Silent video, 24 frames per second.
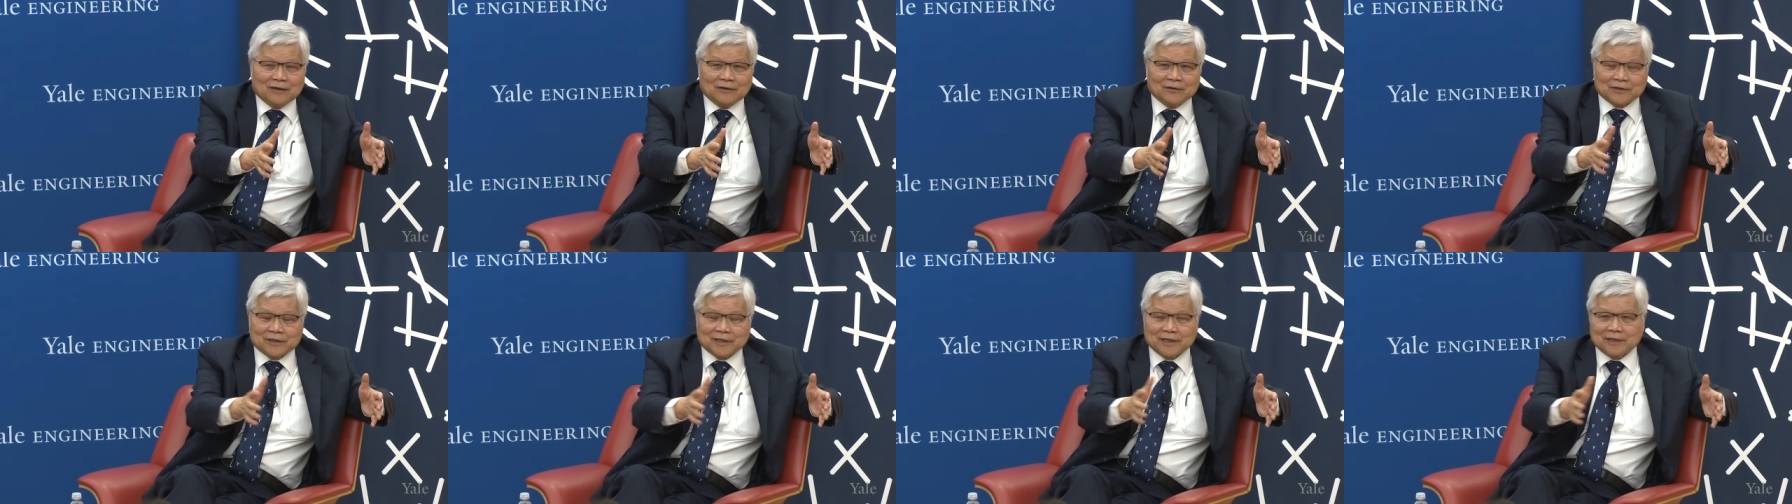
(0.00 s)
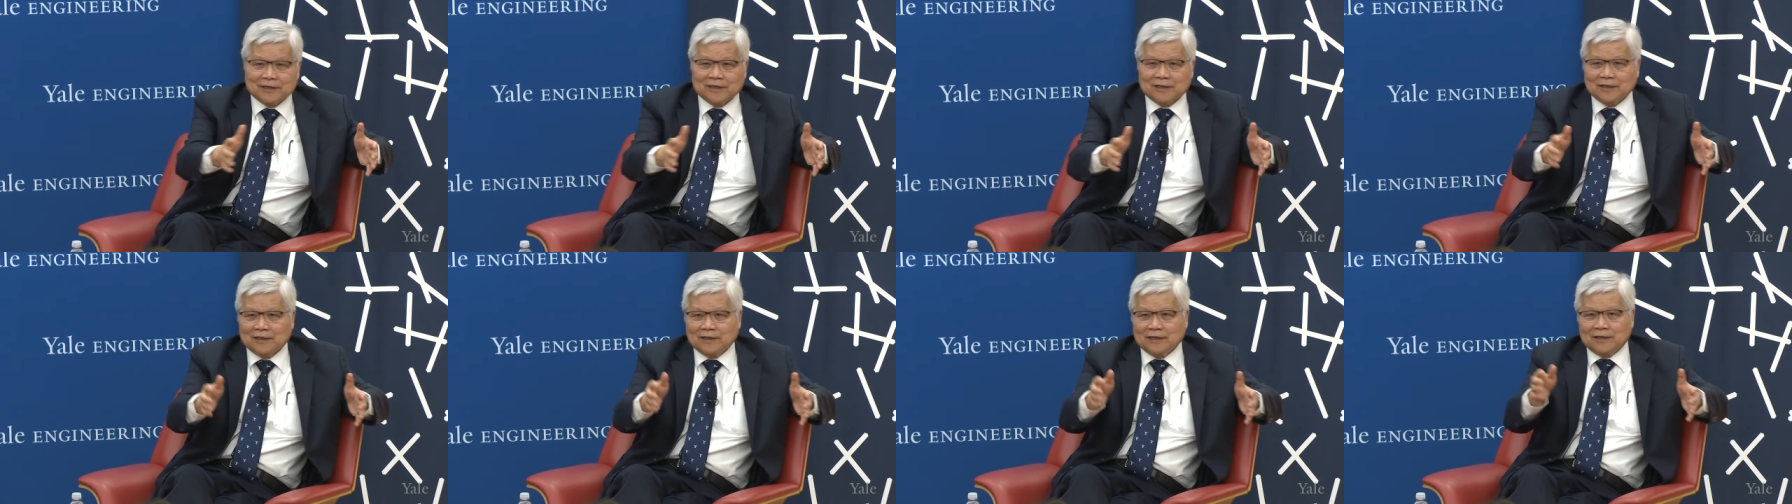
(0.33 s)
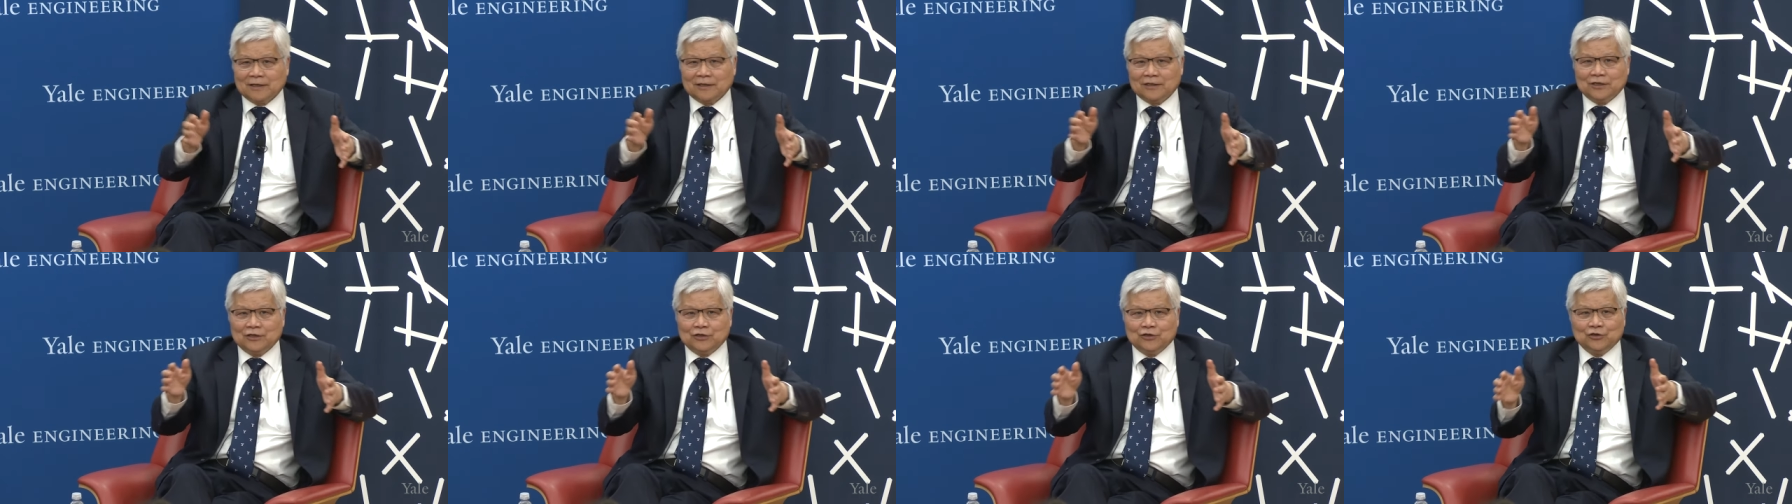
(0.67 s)
Okay,
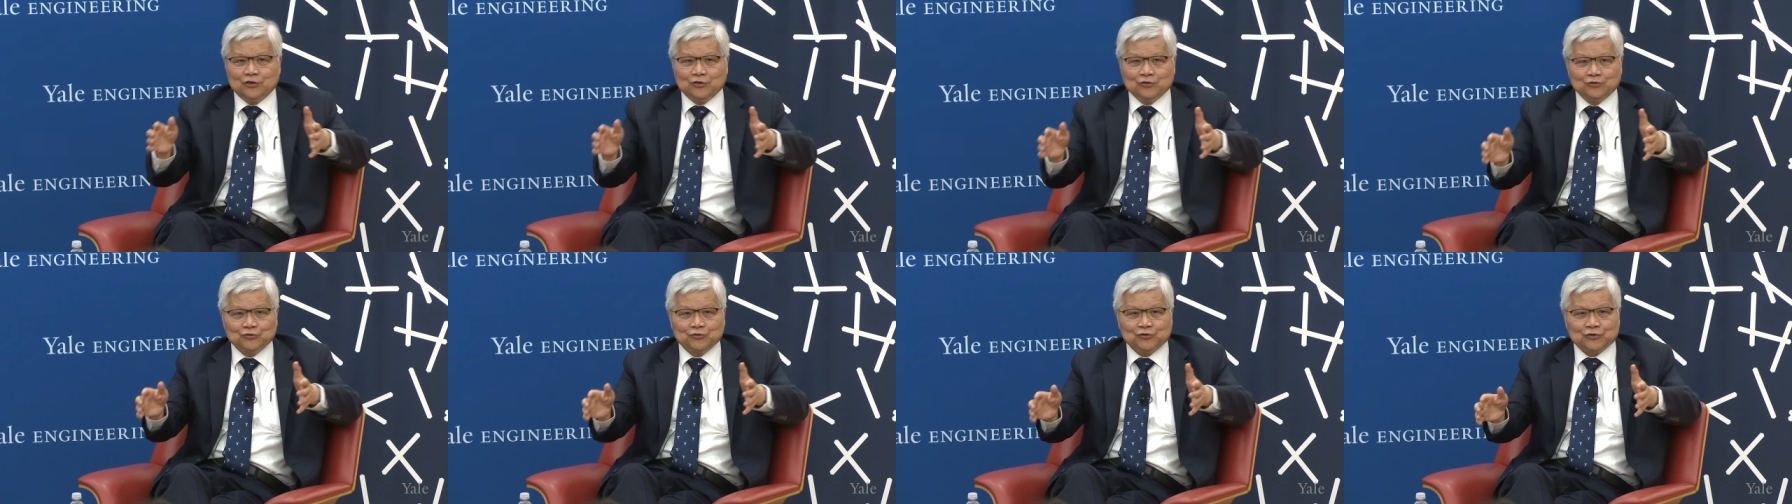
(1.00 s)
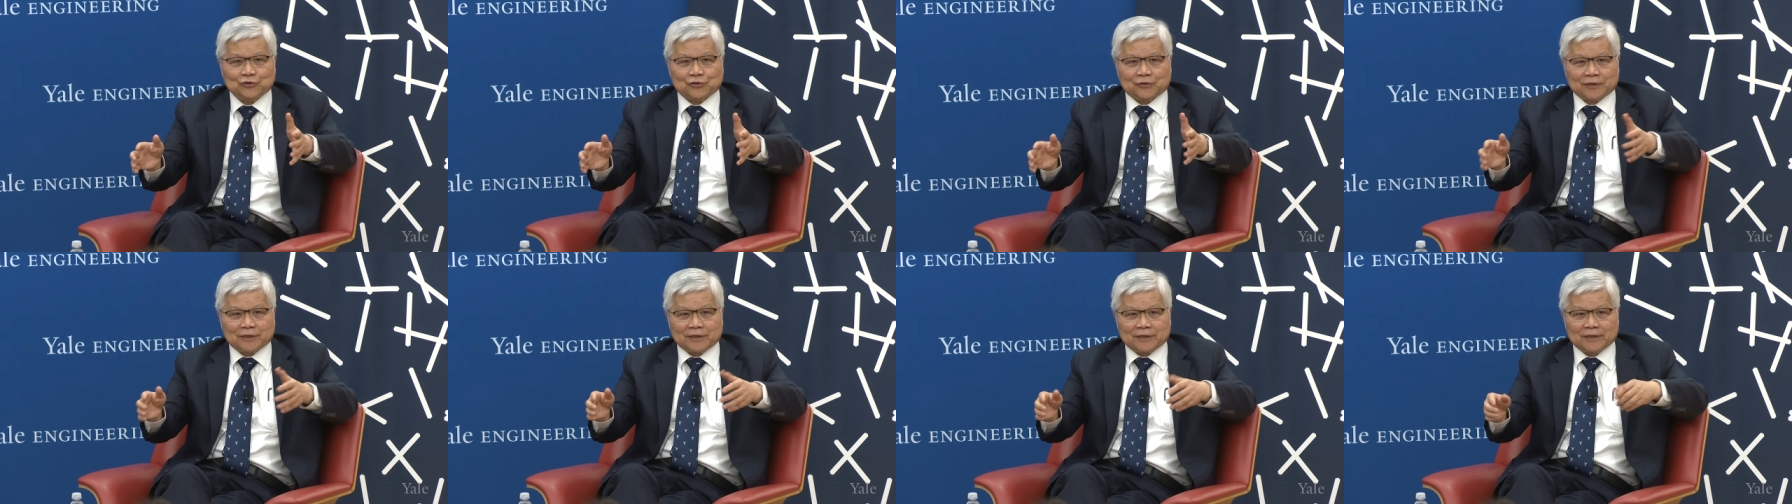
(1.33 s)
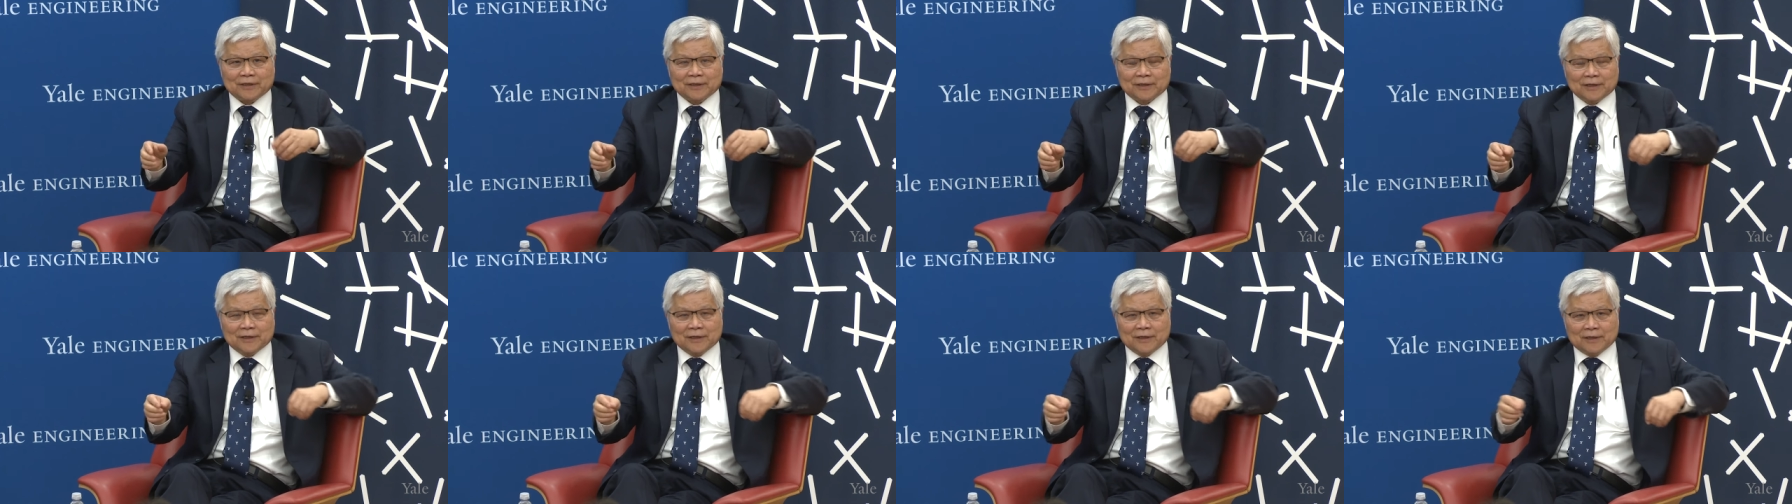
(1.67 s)
he usually,